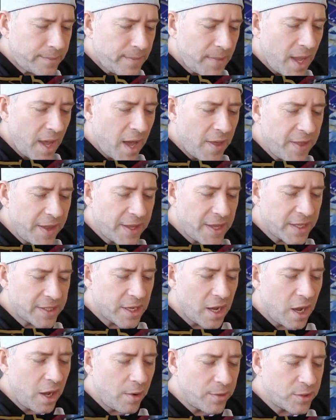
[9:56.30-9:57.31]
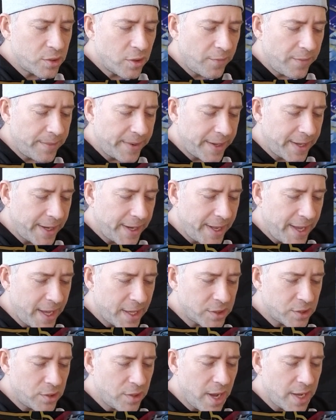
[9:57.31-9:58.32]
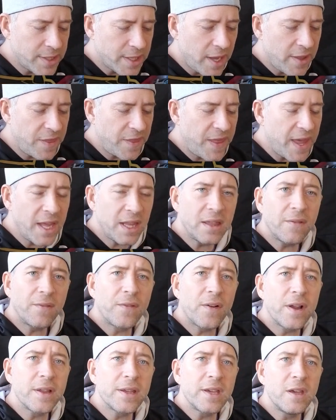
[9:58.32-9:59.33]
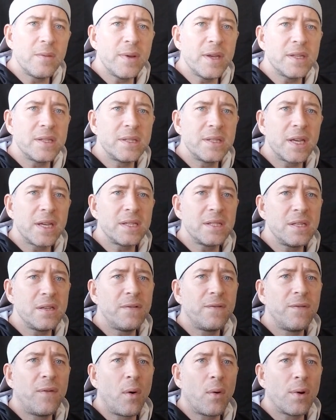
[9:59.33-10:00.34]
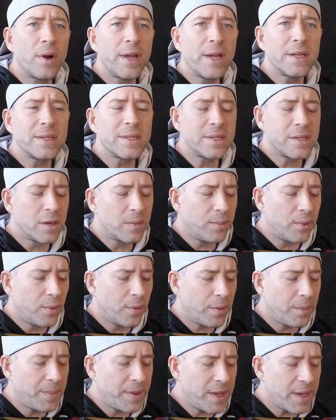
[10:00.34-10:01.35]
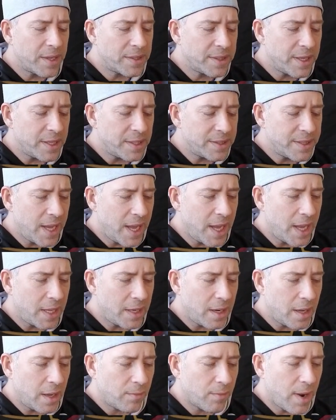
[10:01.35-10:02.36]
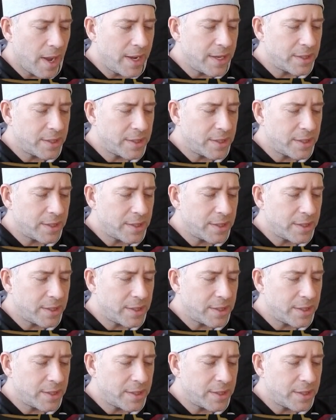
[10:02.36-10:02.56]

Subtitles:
I think that's how I always know if I'm going to get a hit. So you guys, I think the front could be 60-40 and still pull a PSA 10, right?